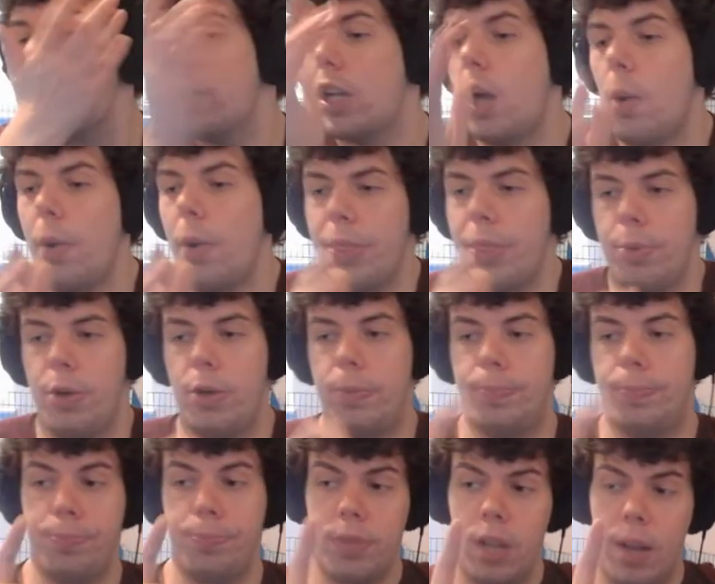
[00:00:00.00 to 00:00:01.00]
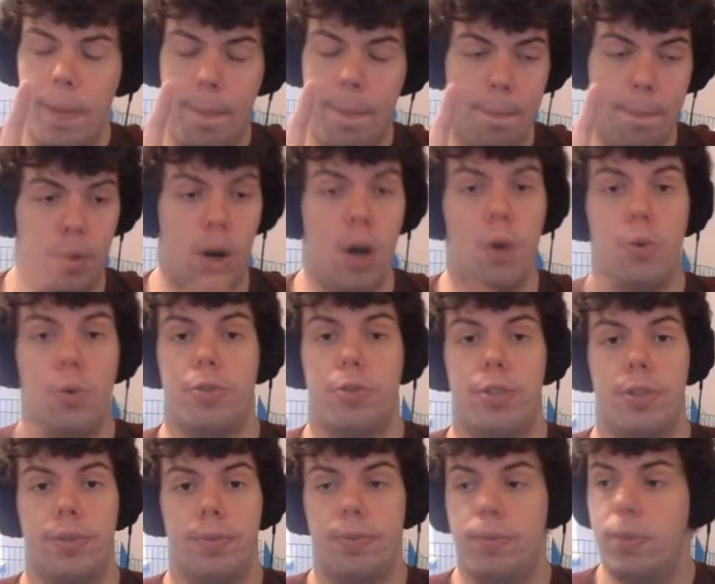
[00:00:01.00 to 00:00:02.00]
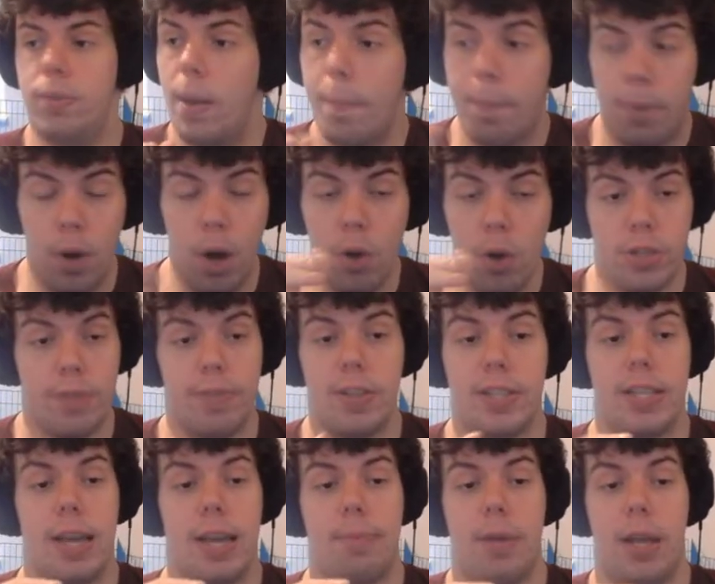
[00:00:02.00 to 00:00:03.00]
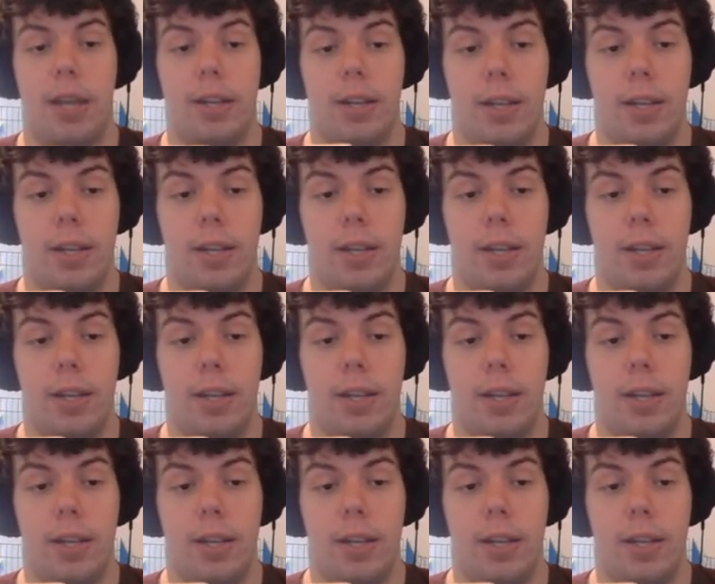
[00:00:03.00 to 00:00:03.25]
going through pros of this update: